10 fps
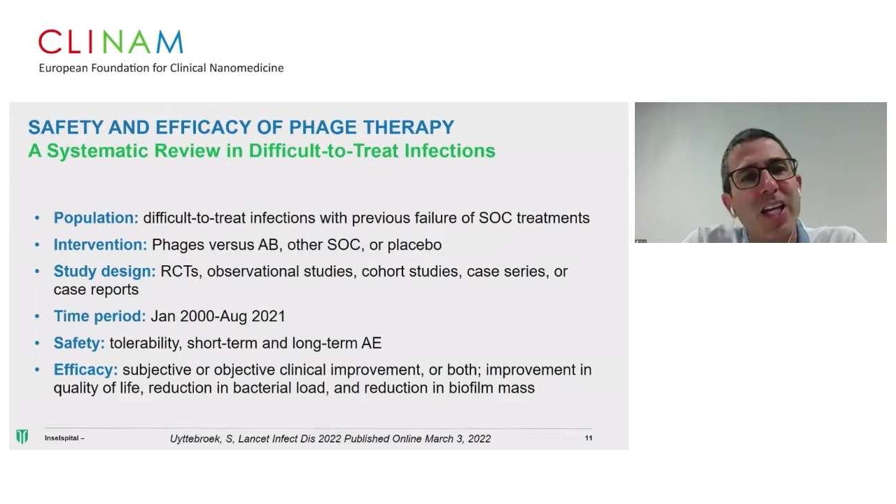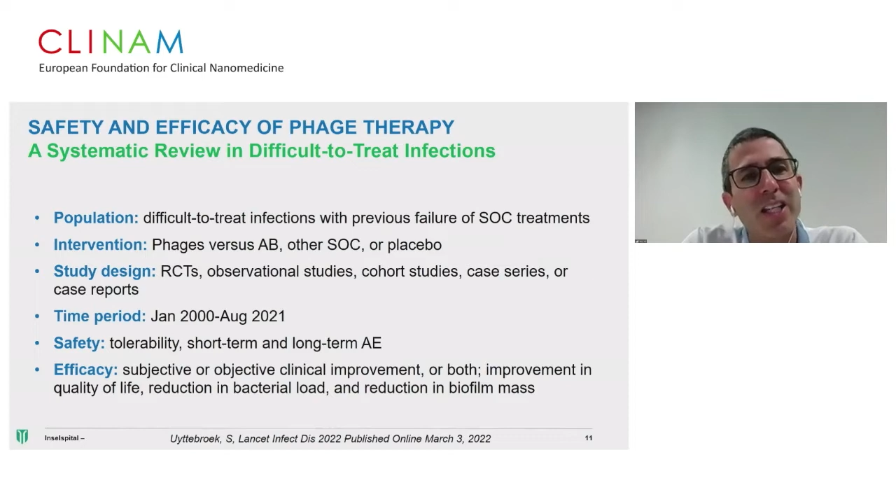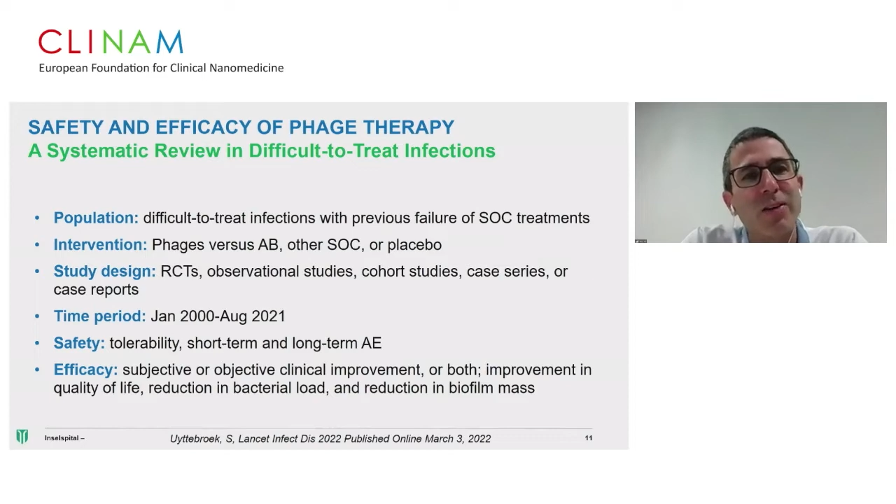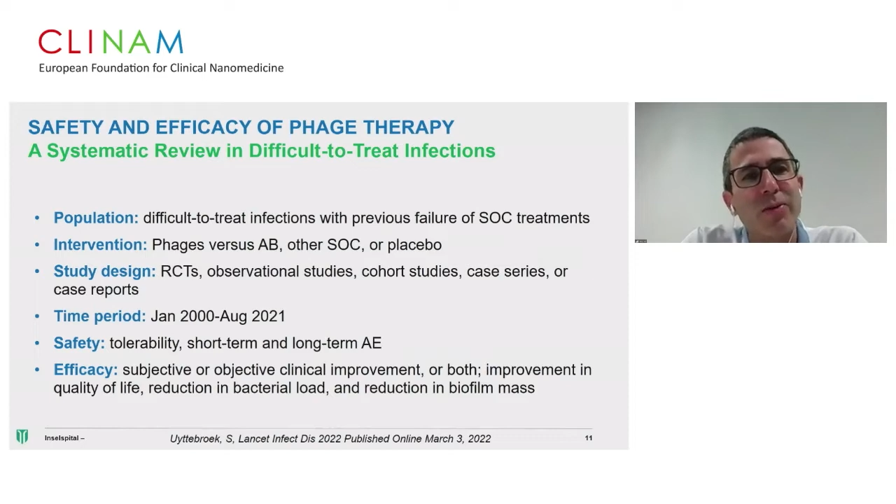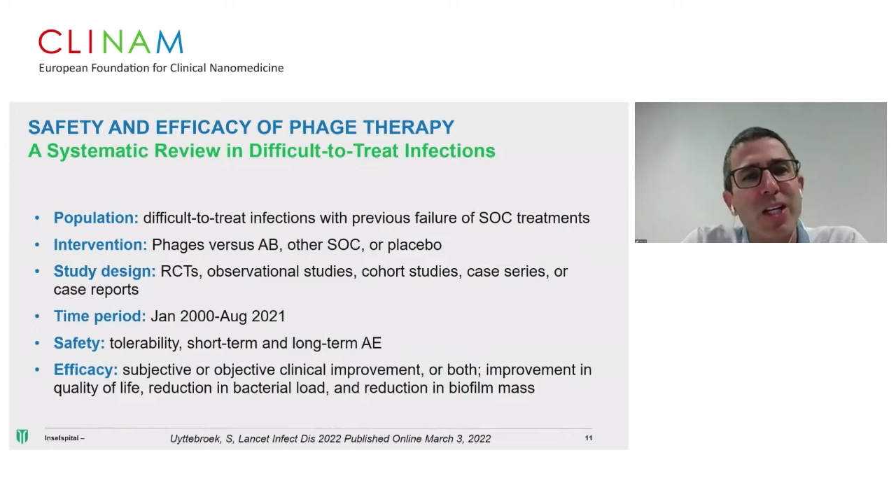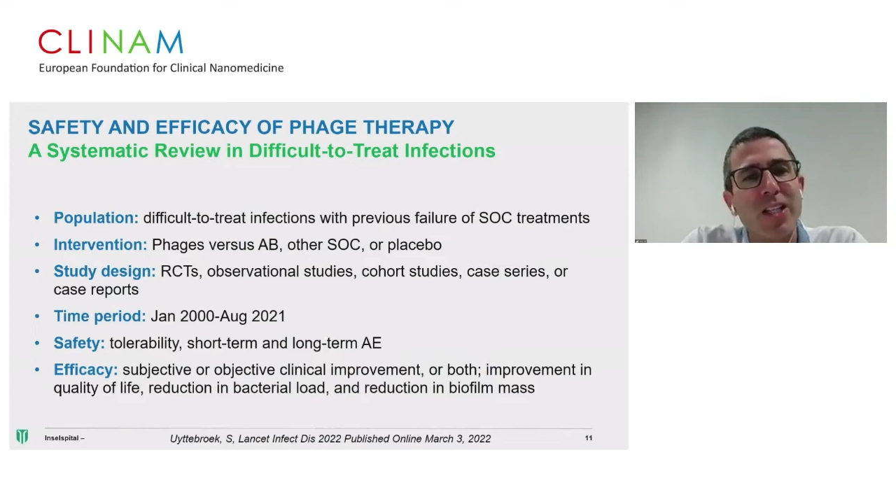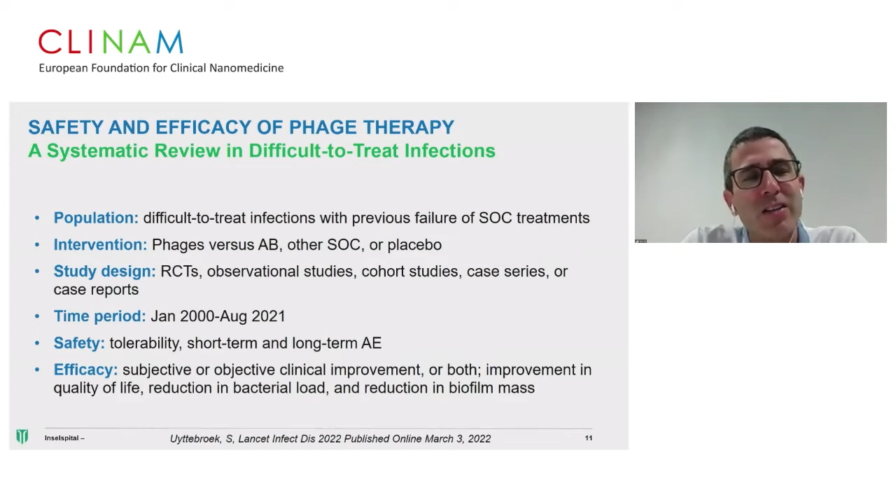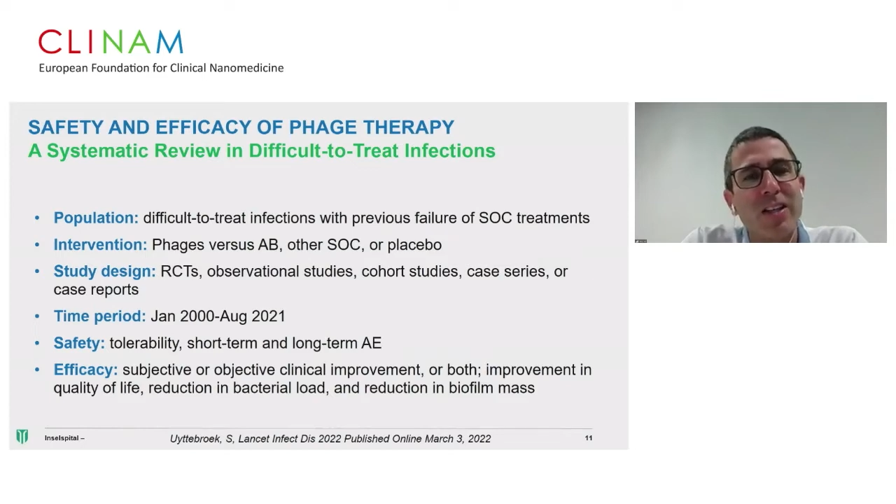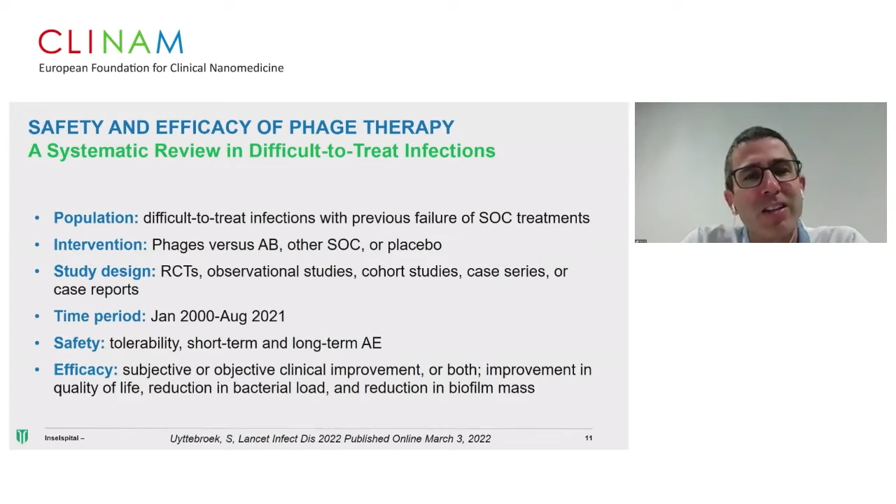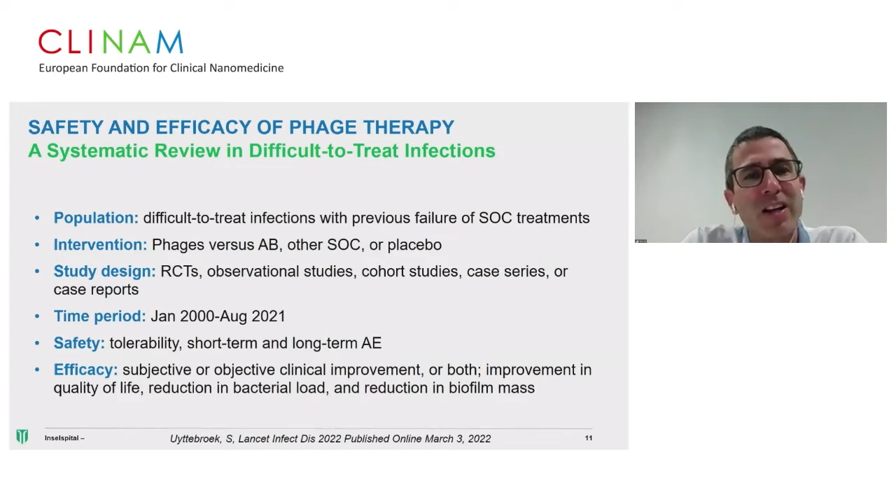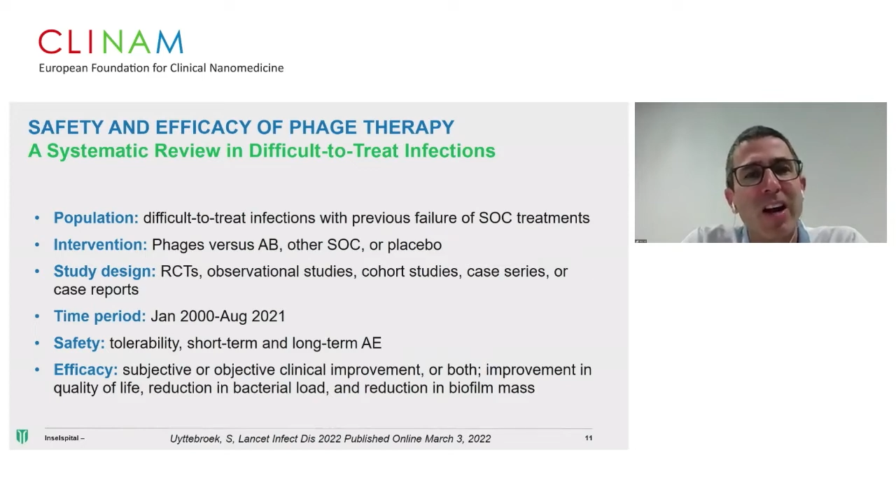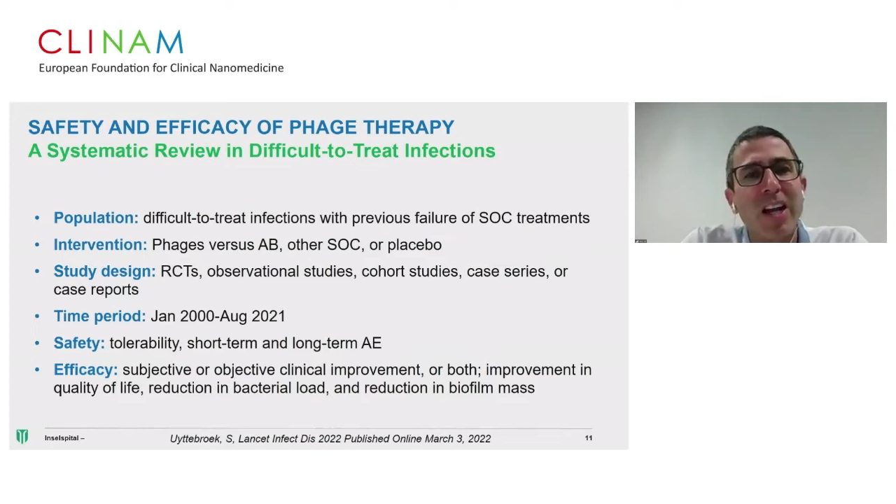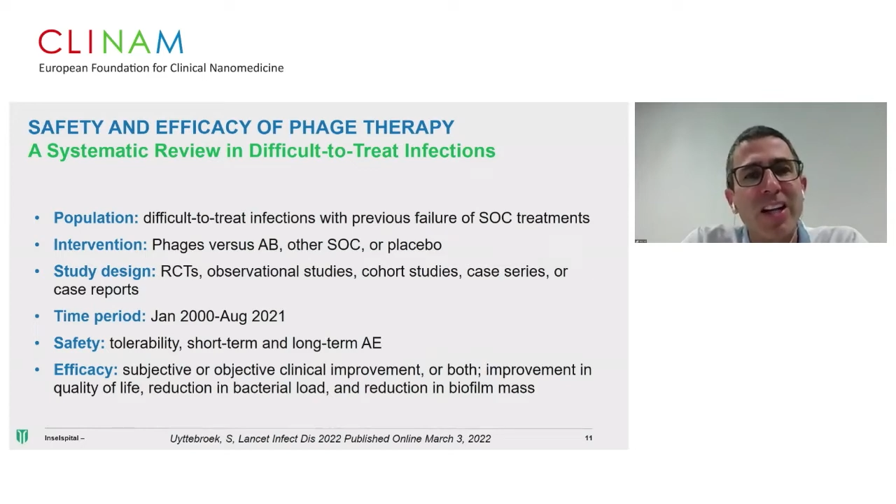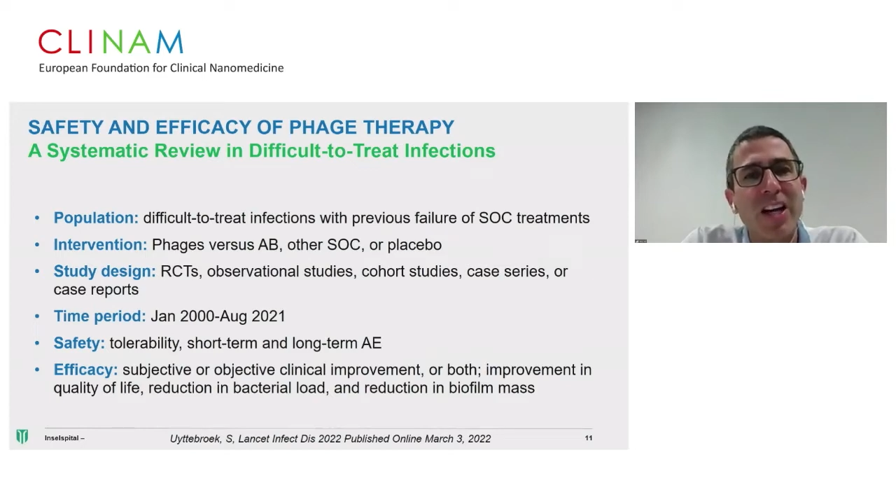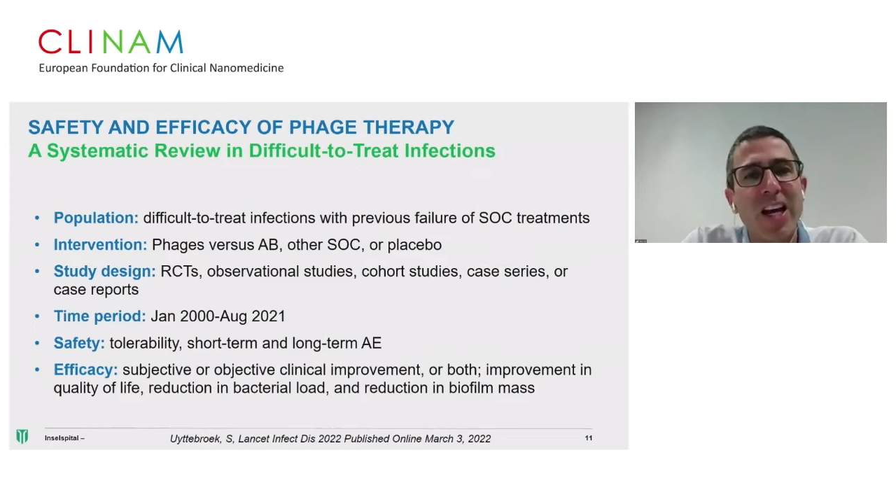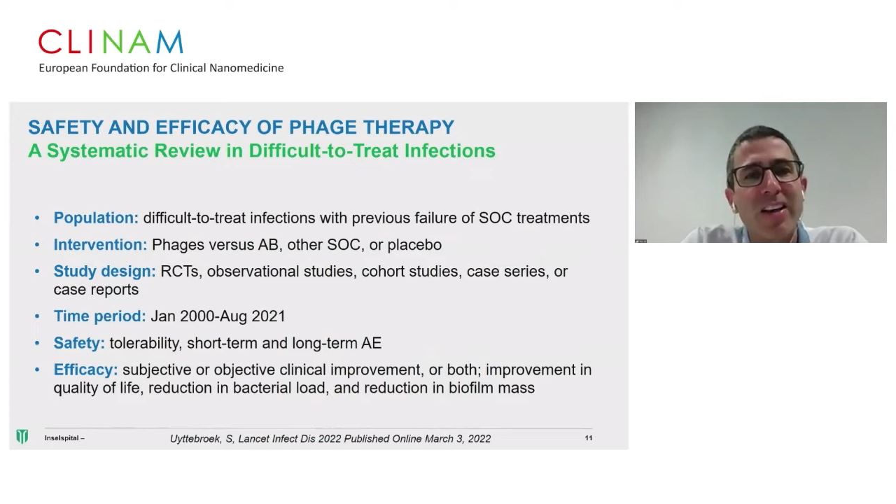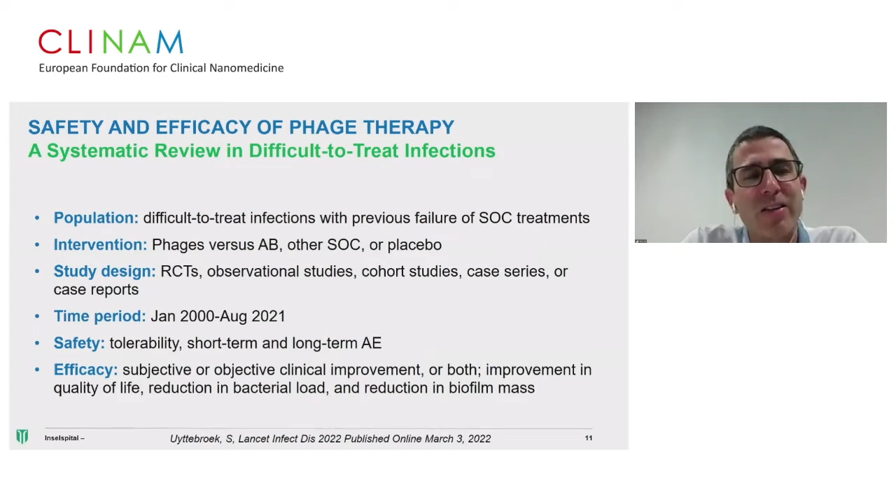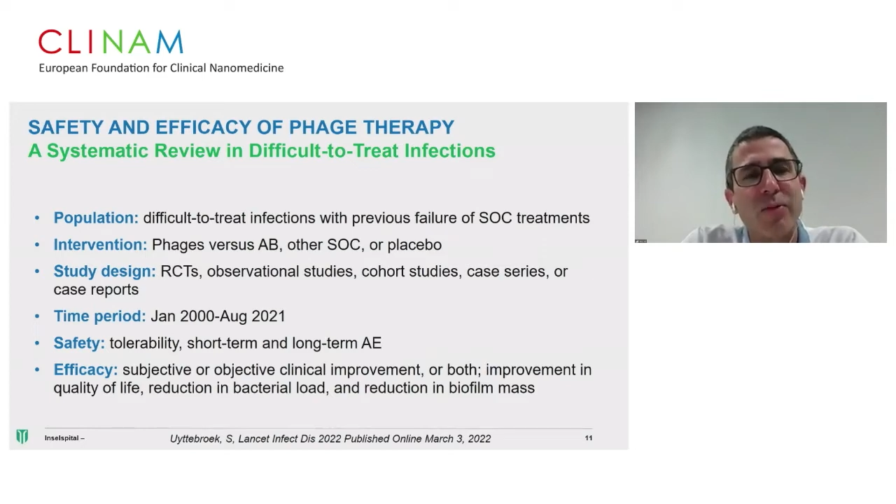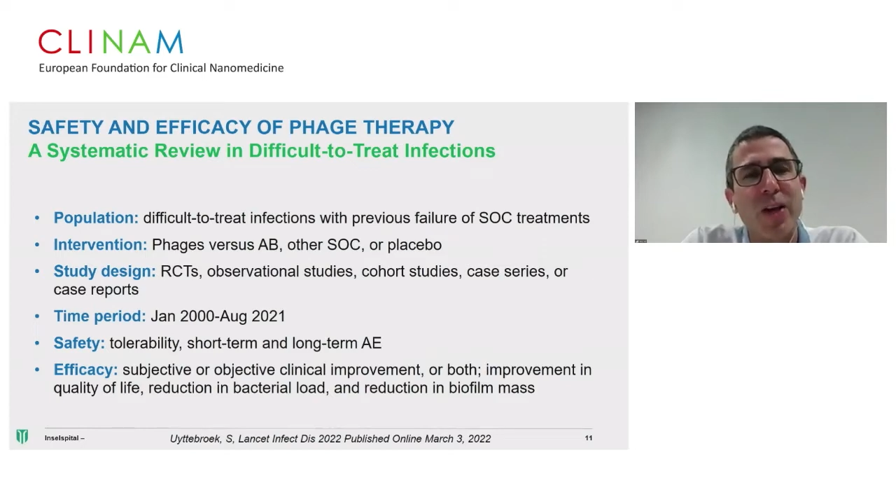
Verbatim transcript: intervention that analyzed: